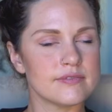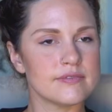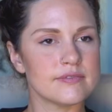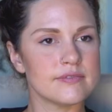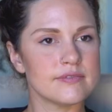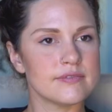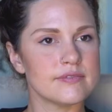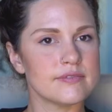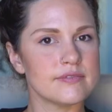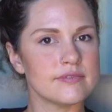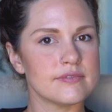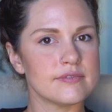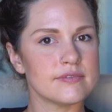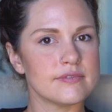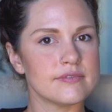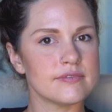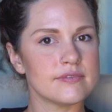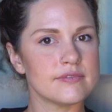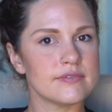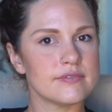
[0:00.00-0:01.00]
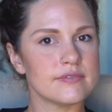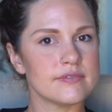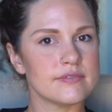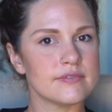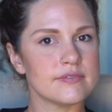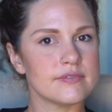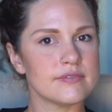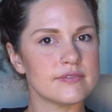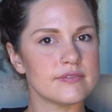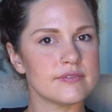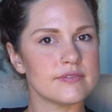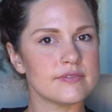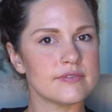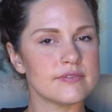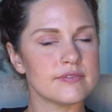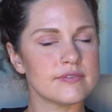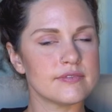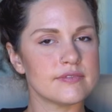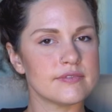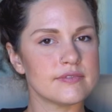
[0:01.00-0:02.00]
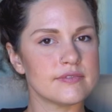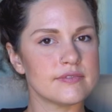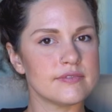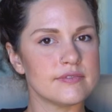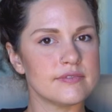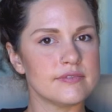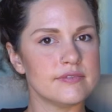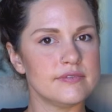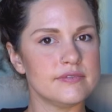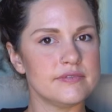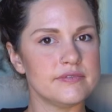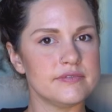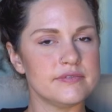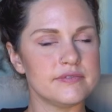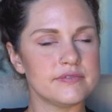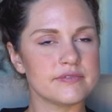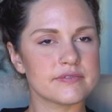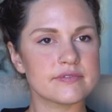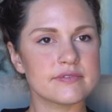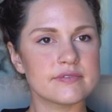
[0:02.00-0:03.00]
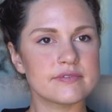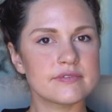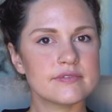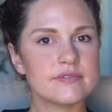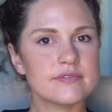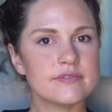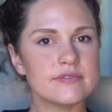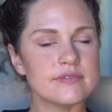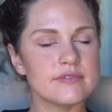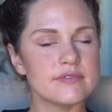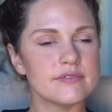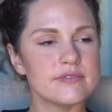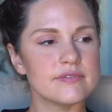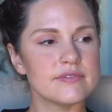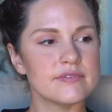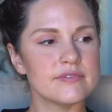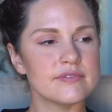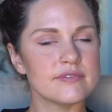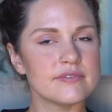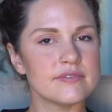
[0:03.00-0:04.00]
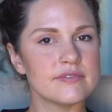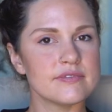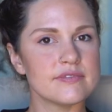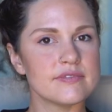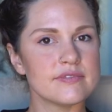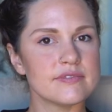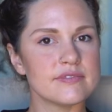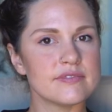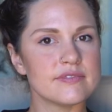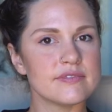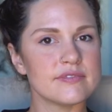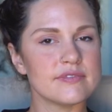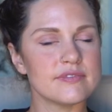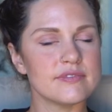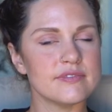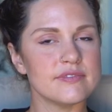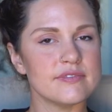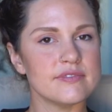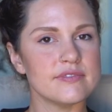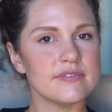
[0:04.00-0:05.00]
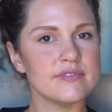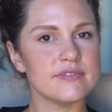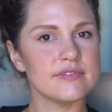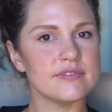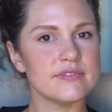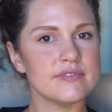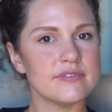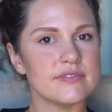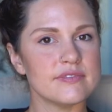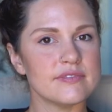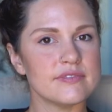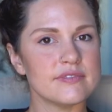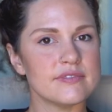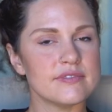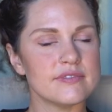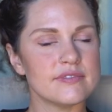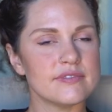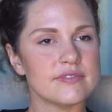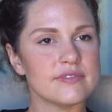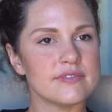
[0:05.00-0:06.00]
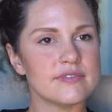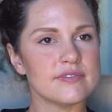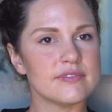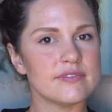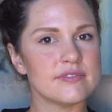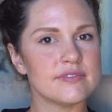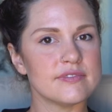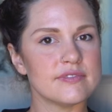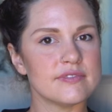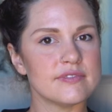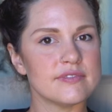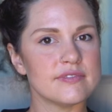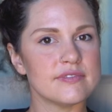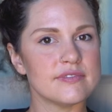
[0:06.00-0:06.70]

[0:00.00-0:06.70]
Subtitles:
[no speech]